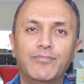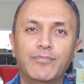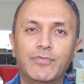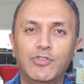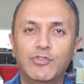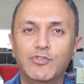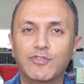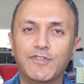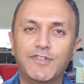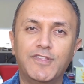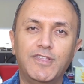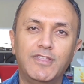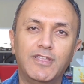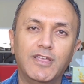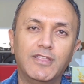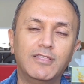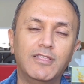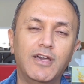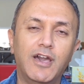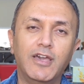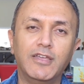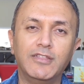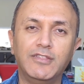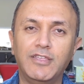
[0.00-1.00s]
you'll see that
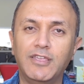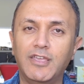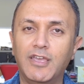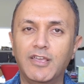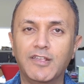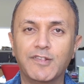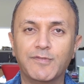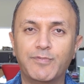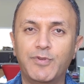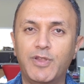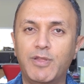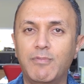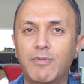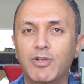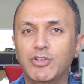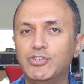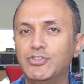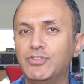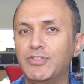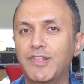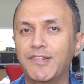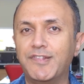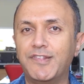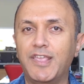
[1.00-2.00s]
the idea is pretty
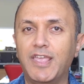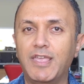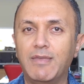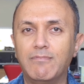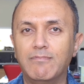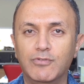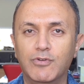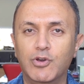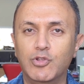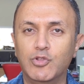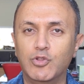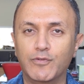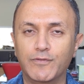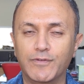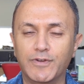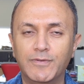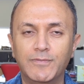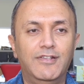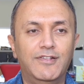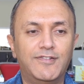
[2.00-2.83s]
much the same all over.